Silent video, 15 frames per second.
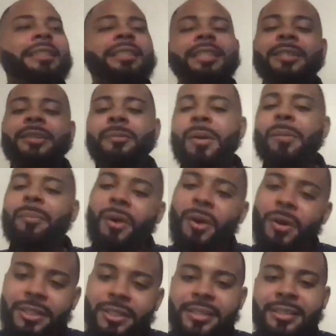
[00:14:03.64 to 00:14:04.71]
them in
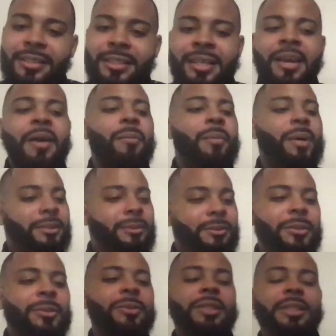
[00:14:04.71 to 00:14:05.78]
person, but you
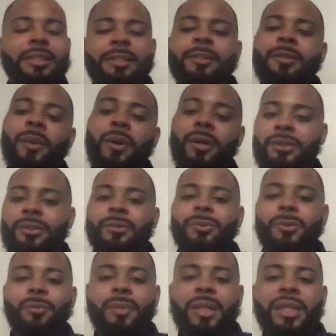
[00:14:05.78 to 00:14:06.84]
do see them on
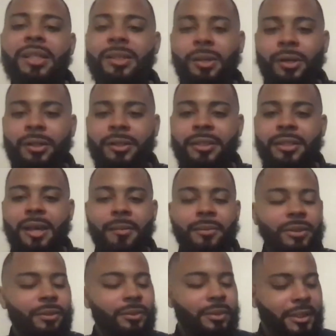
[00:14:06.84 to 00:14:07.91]
social media all the time.
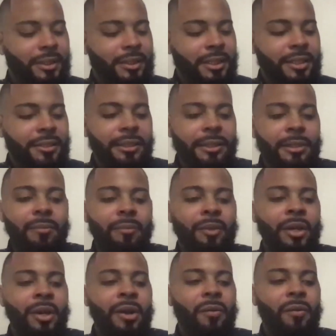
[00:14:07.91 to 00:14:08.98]
So to see them
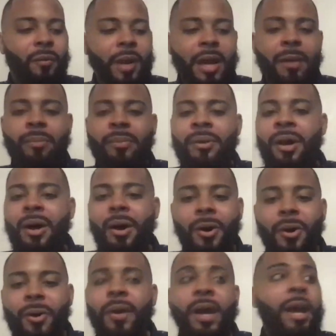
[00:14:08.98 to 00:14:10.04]
rep,
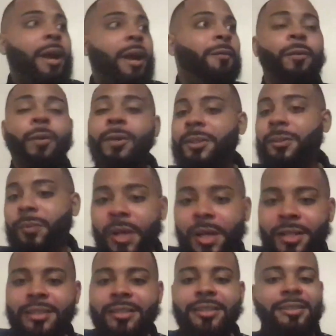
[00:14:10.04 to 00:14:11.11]
Air Force
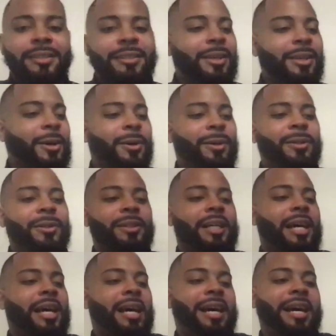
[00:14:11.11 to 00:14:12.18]
Ones,
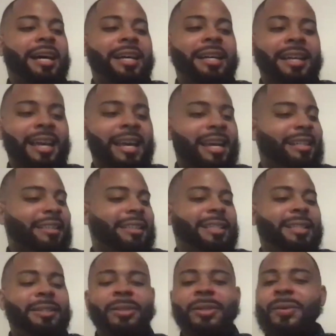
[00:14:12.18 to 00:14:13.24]
the
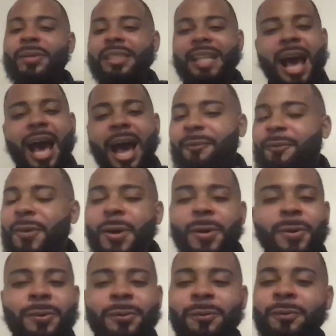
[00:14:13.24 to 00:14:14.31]
newest
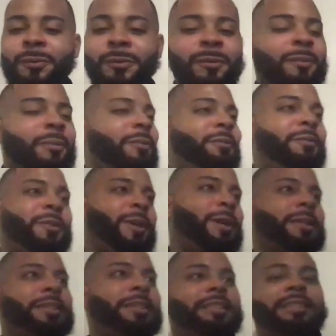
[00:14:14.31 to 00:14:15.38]
iPhone
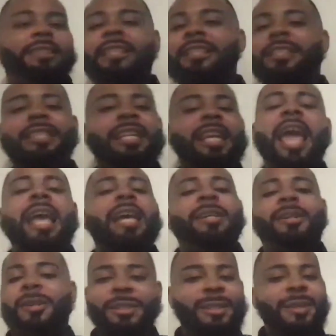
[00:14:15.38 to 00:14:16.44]
68
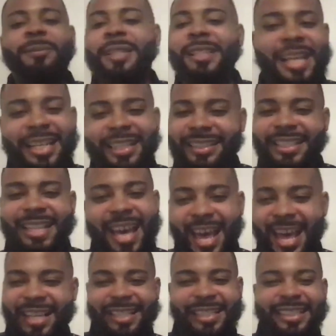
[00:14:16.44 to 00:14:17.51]
or something like
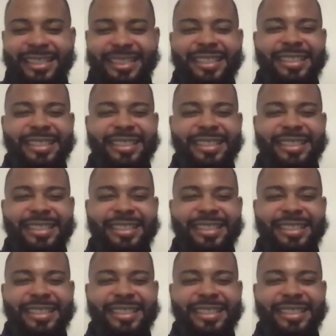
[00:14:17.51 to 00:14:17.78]
that,